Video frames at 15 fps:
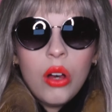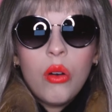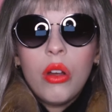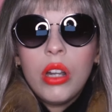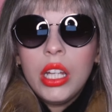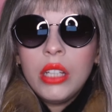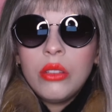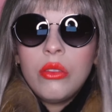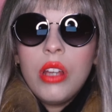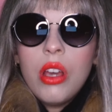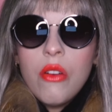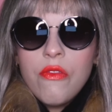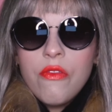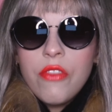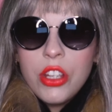According to the
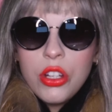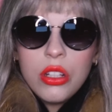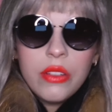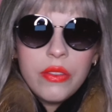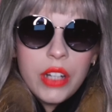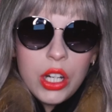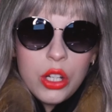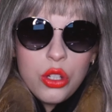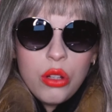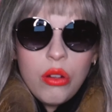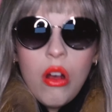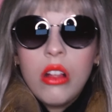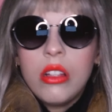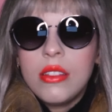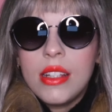official version,
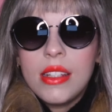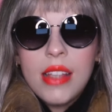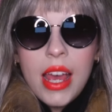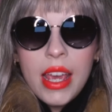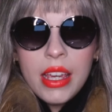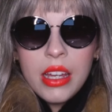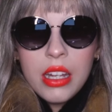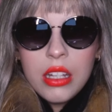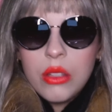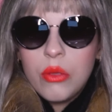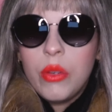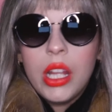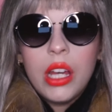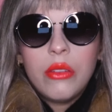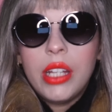all 6 hikers,
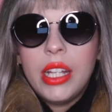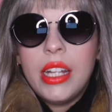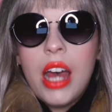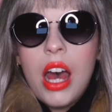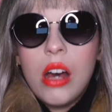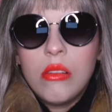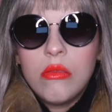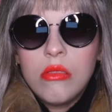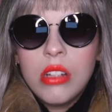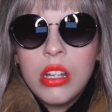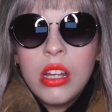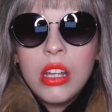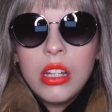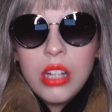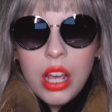without a doubt,
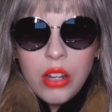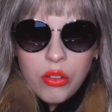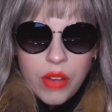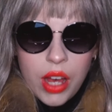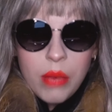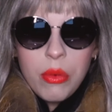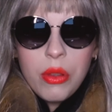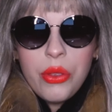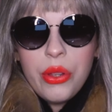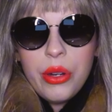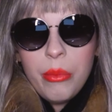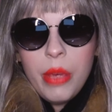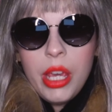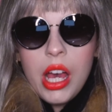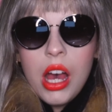died of
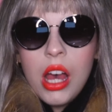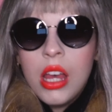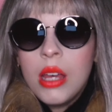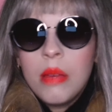hypothermia.